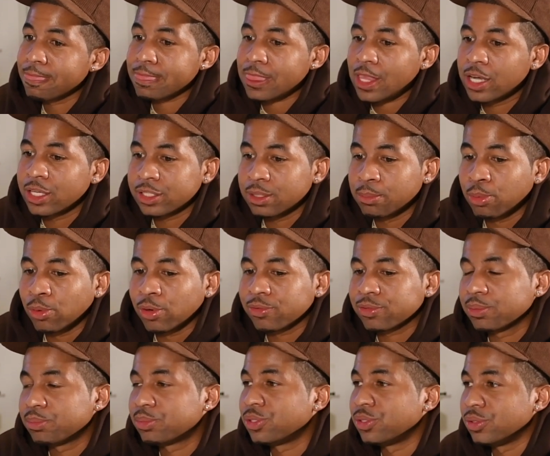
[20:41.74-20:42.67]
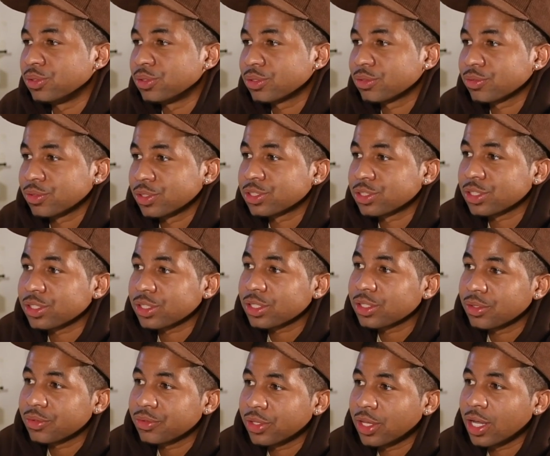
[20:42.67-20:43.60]
The board flip 2s for sure.
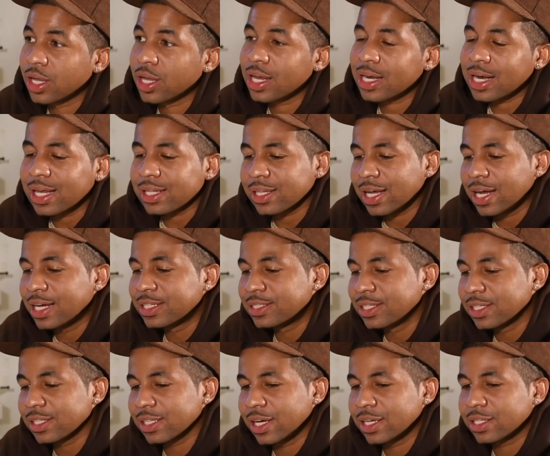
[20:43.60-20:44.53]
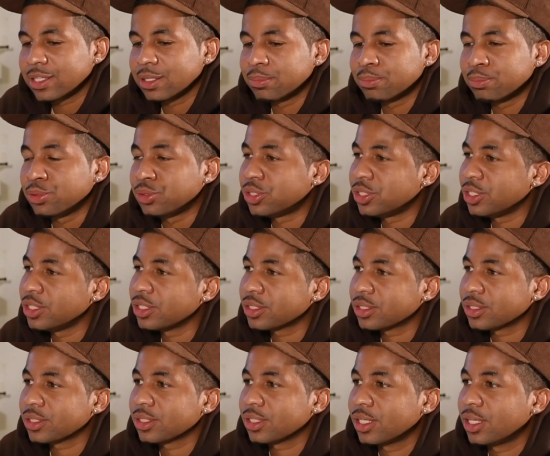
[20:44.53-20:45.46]
Yeah, and I did like the
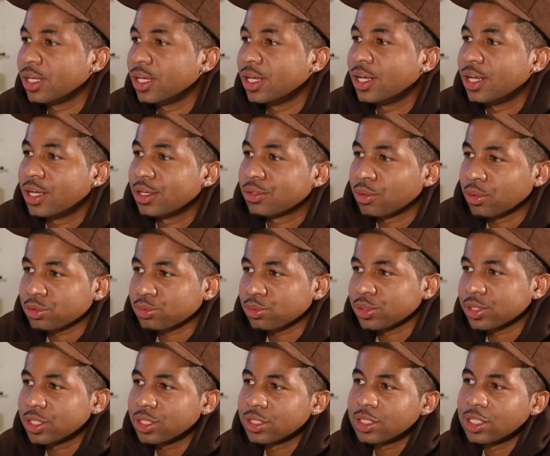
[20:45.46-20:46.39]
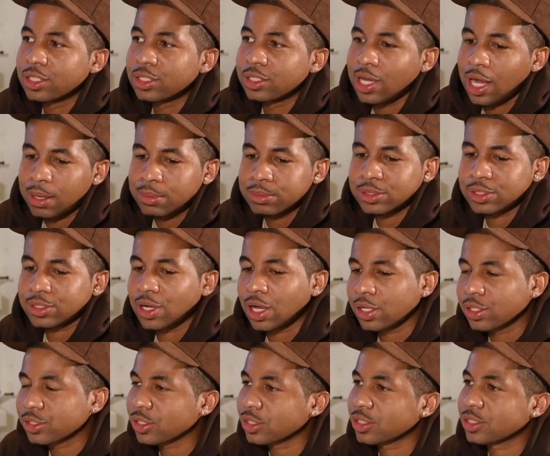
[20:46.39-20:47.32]
boutiques. Those with the diamonds and
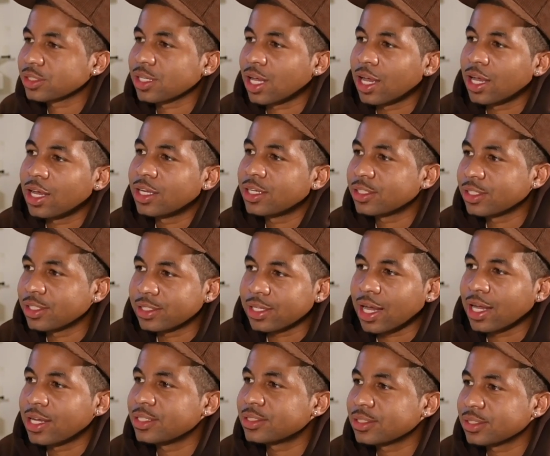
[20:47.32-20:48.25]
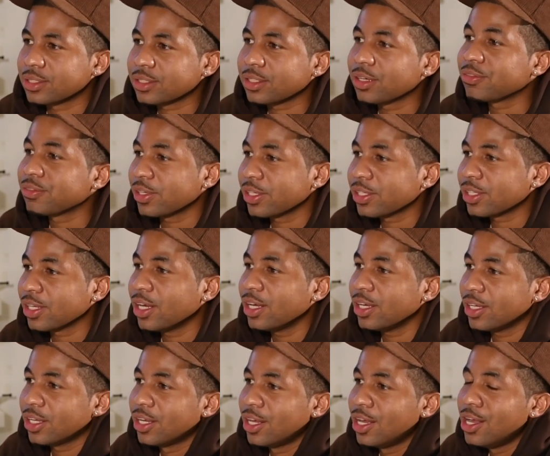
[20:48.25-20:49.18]
dollars on the side and the dice and stuff like that.
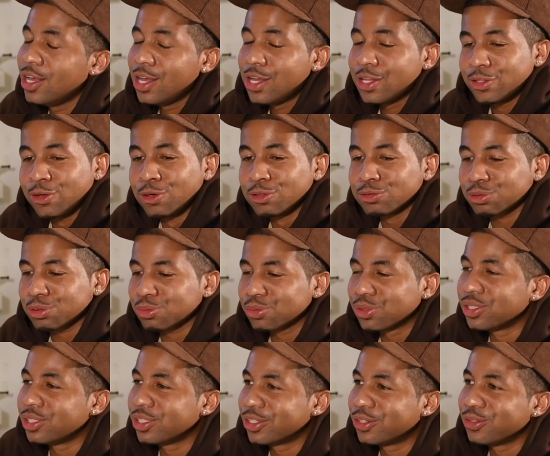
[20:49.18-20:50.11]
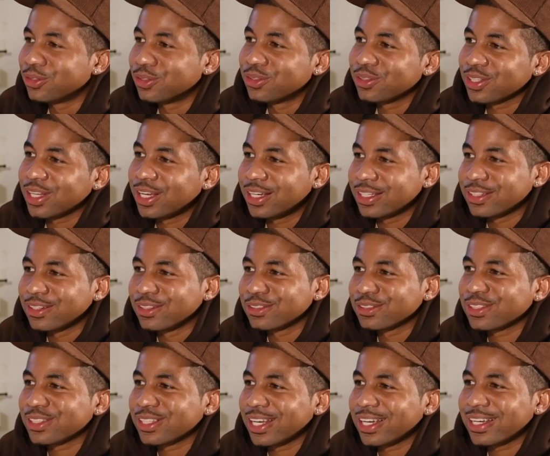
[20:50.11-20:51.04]
Yeah. Those are really cool. Like
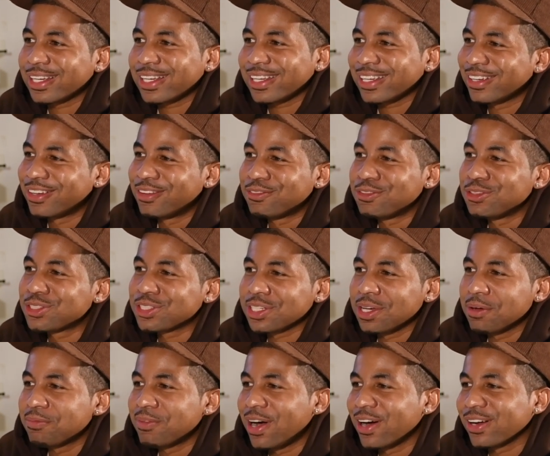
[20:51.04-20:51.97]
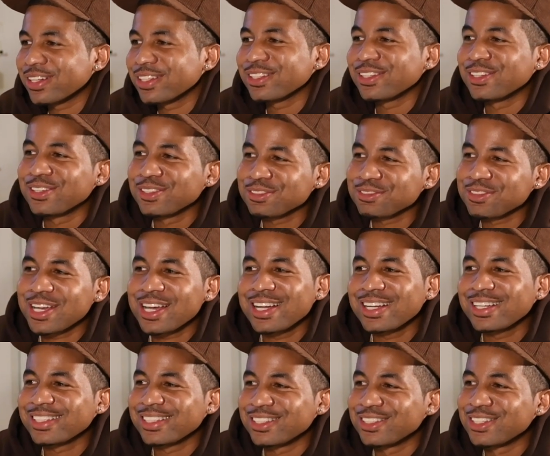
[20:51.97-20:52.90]
those, like if you step out in those,
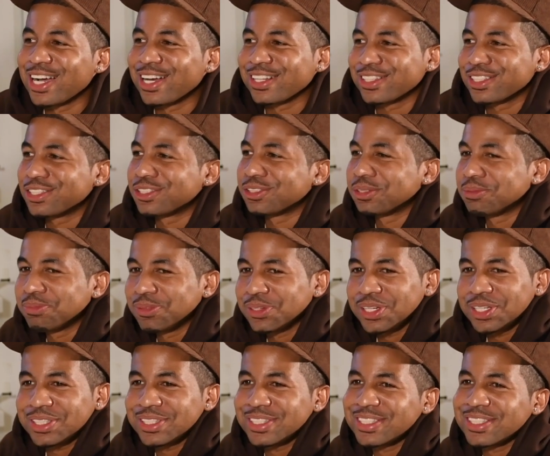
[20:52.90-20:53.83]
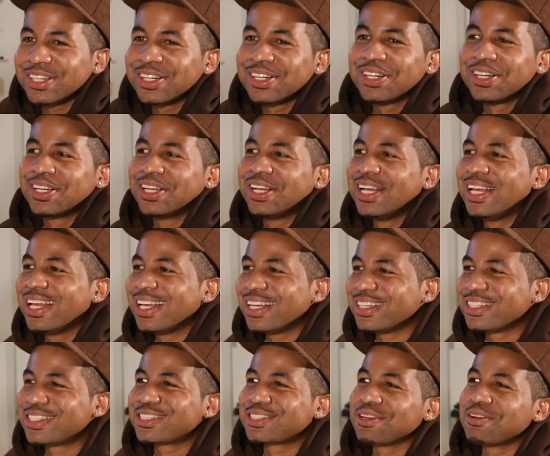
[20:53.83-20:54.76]
man, you got the drip on. So
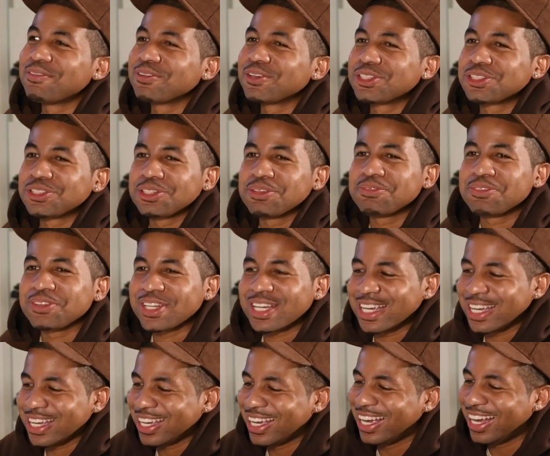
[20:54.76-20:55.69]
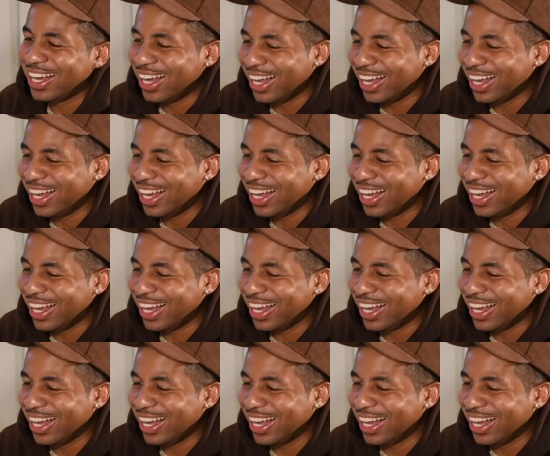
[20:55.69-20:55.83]
it's super drippy.